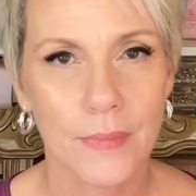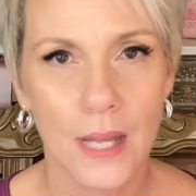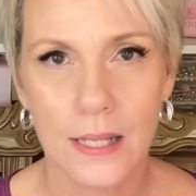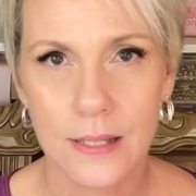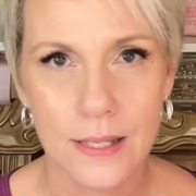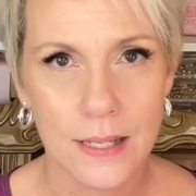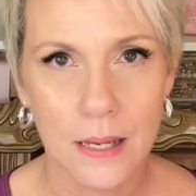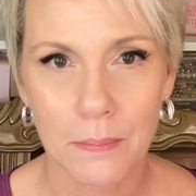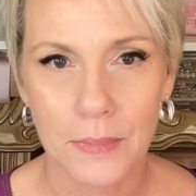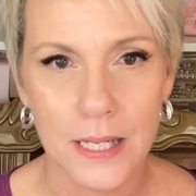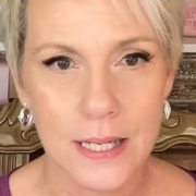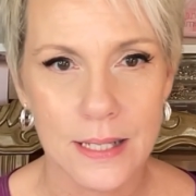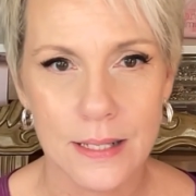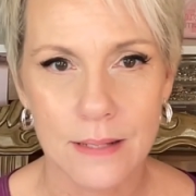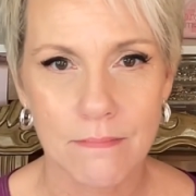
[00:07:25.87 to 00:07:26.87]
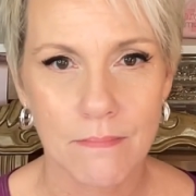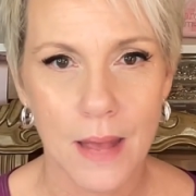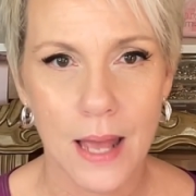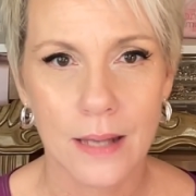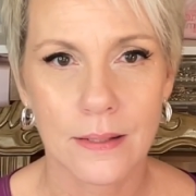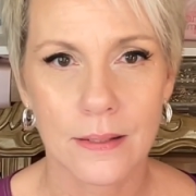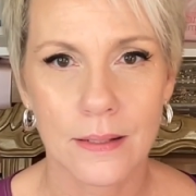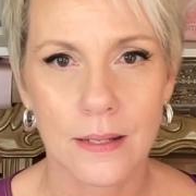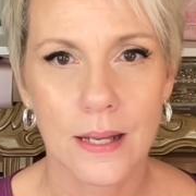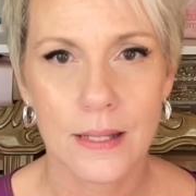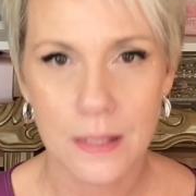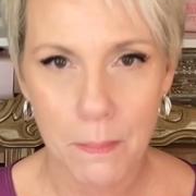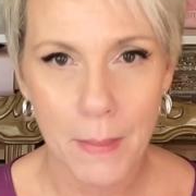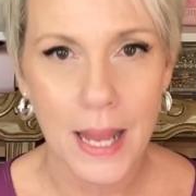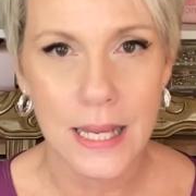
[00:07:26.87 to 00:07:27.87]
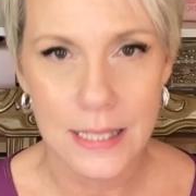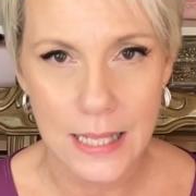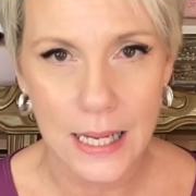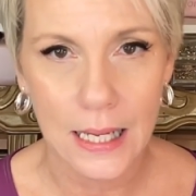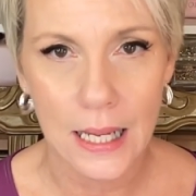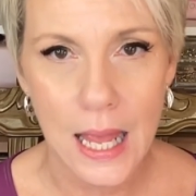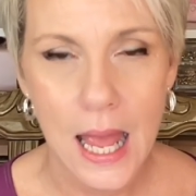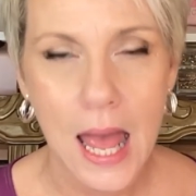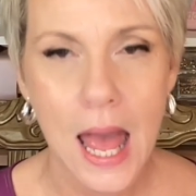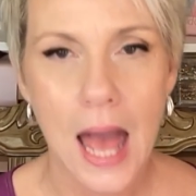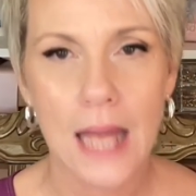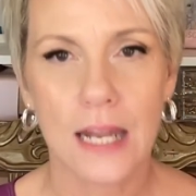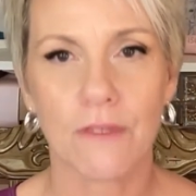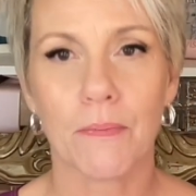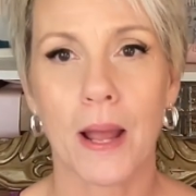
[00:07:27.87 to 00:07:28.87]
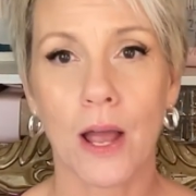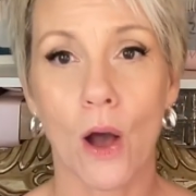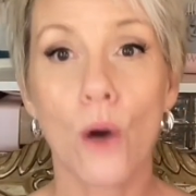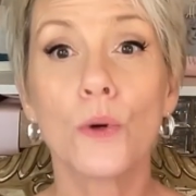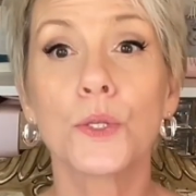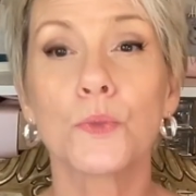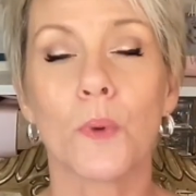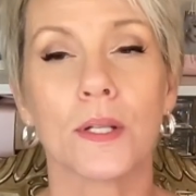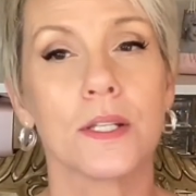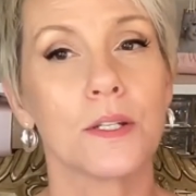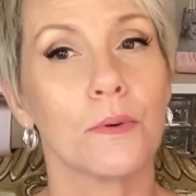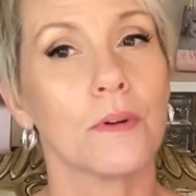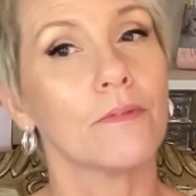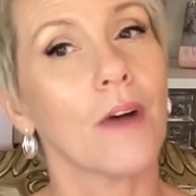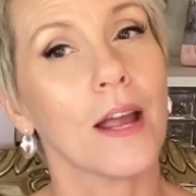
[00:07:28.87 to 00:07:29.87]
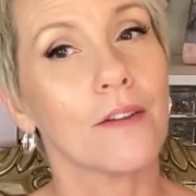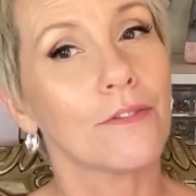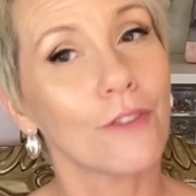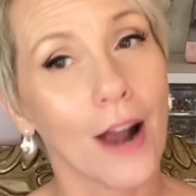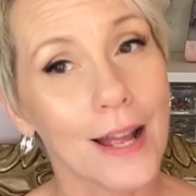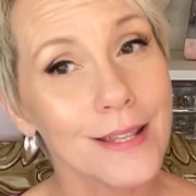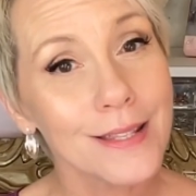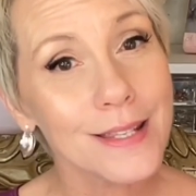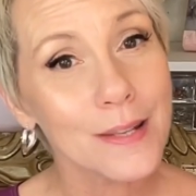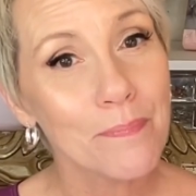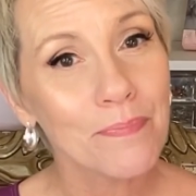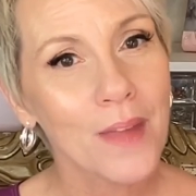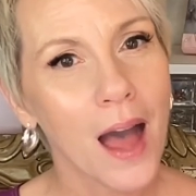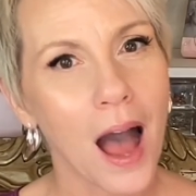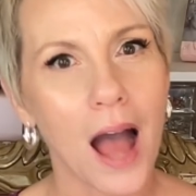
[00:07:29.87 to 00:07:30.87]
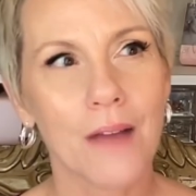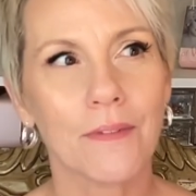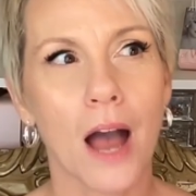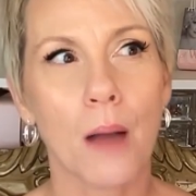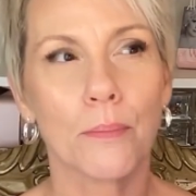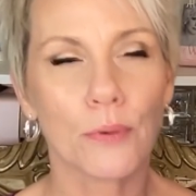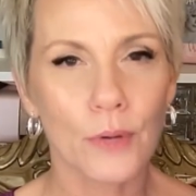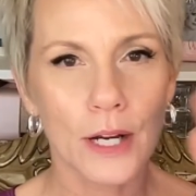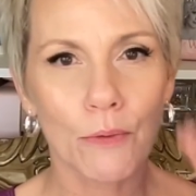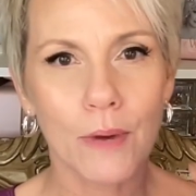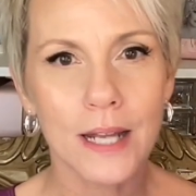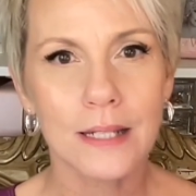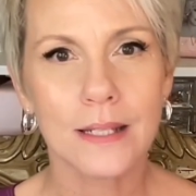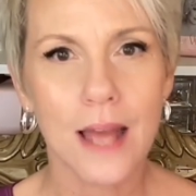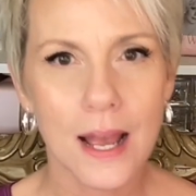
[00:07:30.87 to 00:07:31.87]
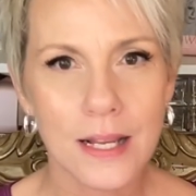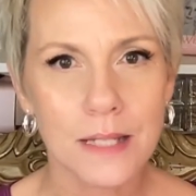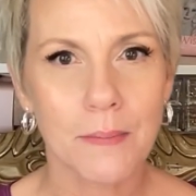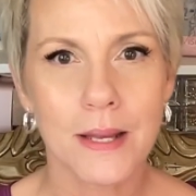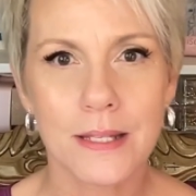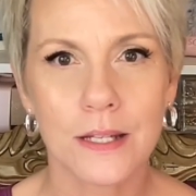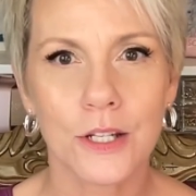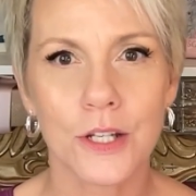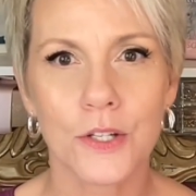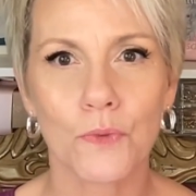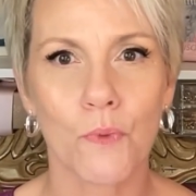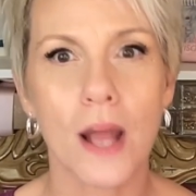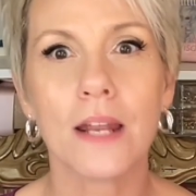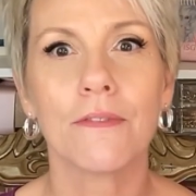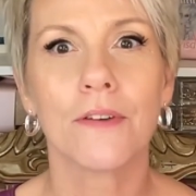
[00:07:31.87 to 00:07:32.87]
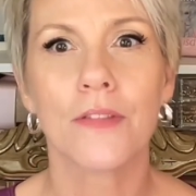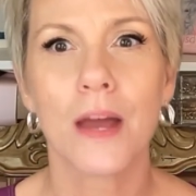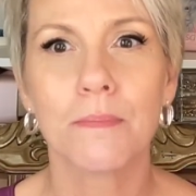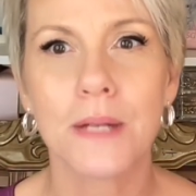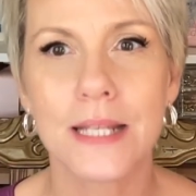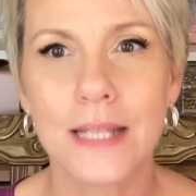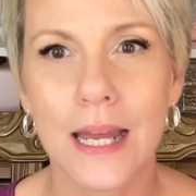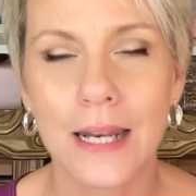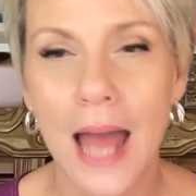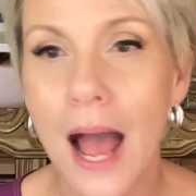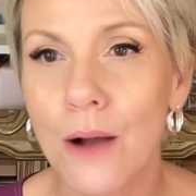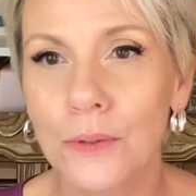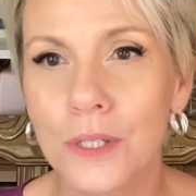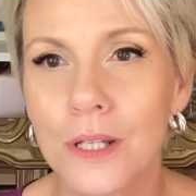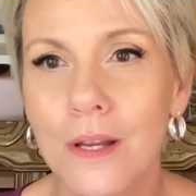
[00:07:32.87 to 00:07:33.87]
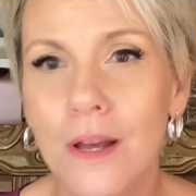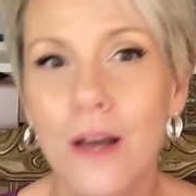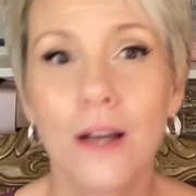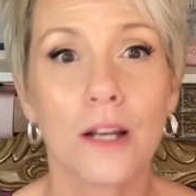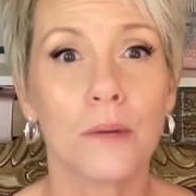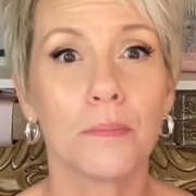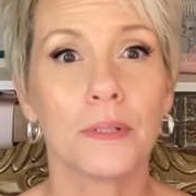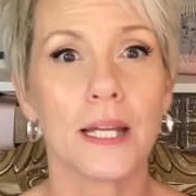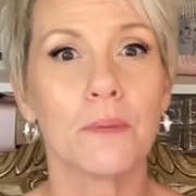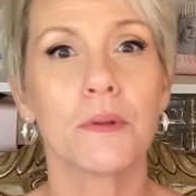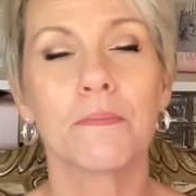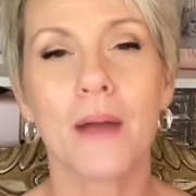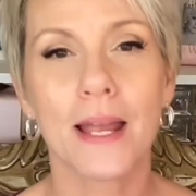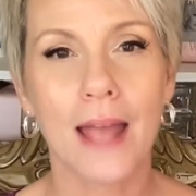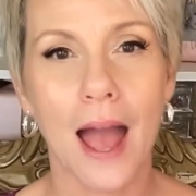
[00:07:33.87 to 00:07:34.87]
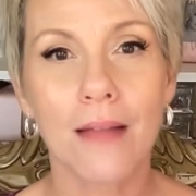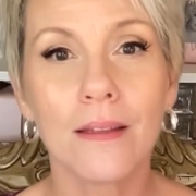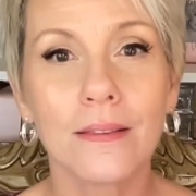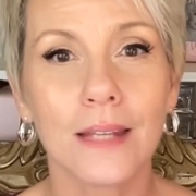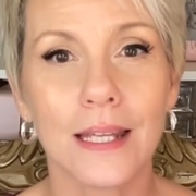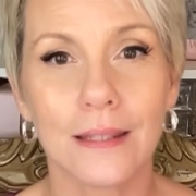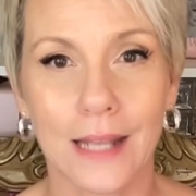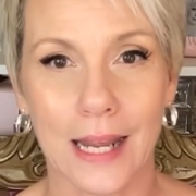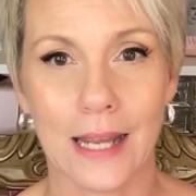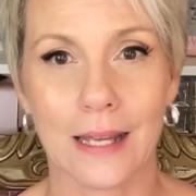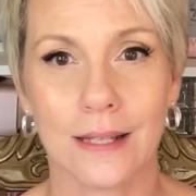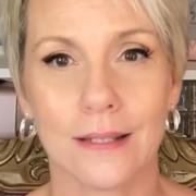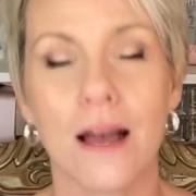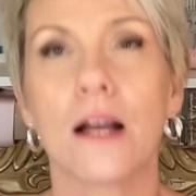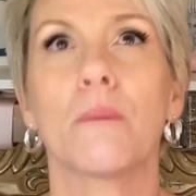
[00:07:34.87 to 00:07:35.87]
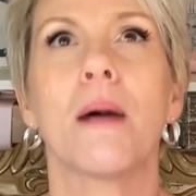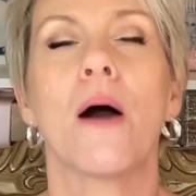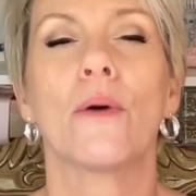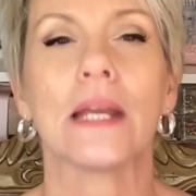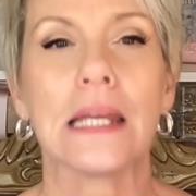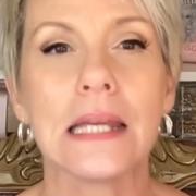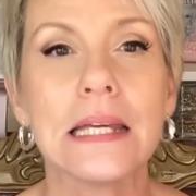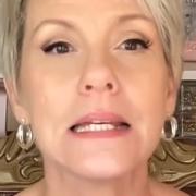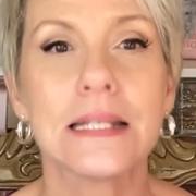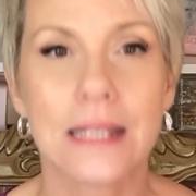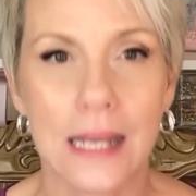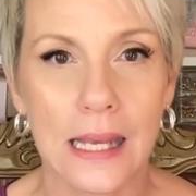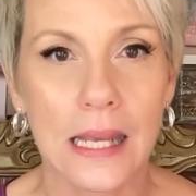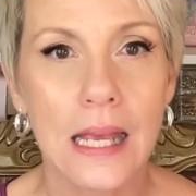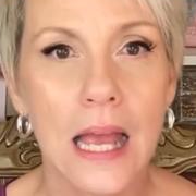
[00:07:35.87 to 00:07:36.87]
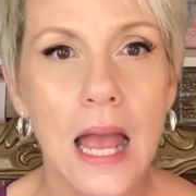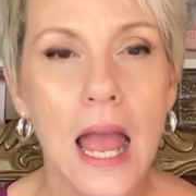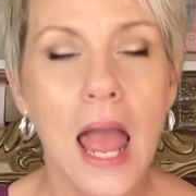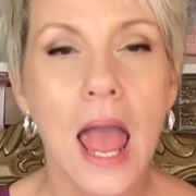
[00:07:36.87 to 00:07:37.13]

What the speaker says: seamless. And it's amazing. And if my host wants to invite friends, I've got pre-written text messages ready for them to send out, complete with my Calendly link. Talk about easy.